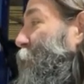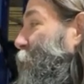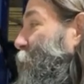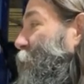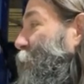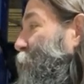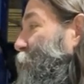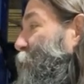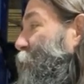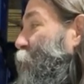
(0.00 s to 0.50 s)

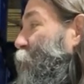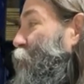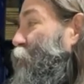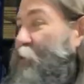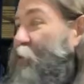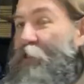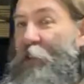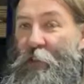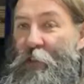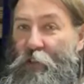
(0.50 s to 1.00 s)
the
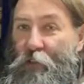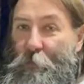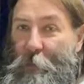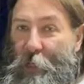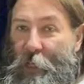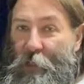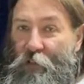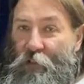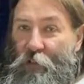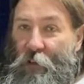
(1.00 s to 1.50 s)
first 6
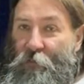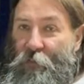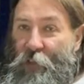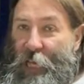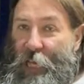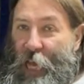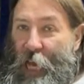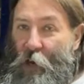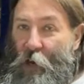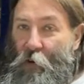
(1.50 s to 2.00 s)
minutes of
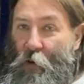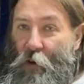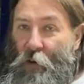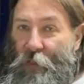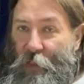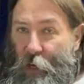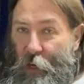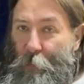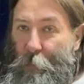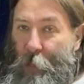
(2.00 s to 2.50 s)
the hour,
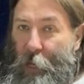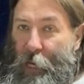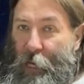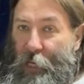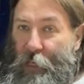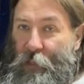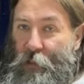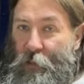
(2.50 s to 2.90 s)
they're paid.